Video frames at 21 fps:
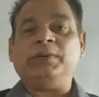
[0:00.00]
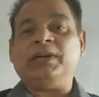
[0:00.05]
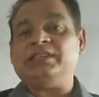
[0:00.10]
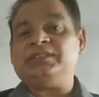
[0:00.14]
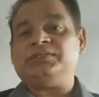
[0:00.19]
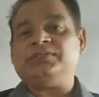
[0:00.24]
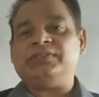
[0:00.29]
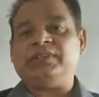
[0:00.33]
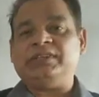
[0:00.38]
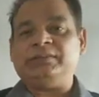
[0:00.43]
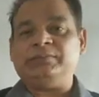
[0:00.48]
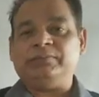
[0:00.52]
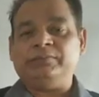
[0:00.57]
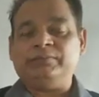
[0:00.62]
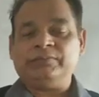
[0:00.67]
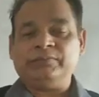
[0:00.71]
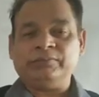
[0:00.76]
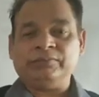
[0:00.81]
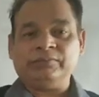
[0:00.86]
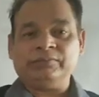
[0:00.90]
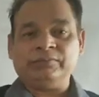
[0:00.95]
mass frame.
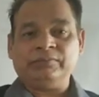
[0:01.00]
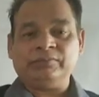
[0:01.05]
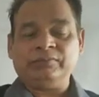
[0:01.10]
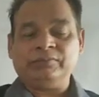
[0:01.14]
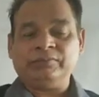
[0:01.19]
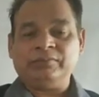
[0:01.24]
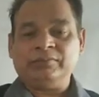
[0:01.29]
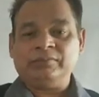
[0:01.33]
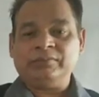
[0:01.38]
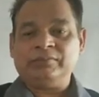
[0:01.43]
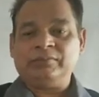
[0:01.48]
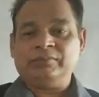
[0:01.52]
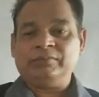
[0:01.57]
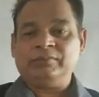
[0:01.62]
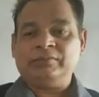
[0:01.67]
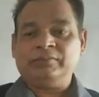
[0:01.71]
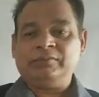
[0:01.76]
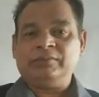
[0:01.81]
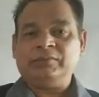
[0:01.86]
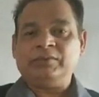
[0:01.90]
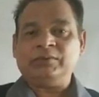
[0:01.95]

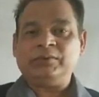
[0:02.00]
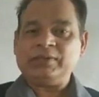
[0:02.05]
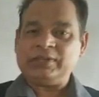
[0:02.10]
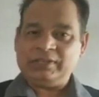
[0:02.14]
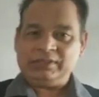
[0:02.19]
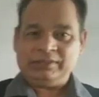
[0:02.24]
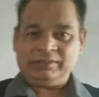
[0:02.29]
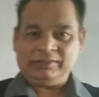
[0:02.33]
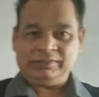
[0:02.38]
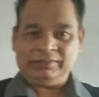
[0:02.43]
Okay.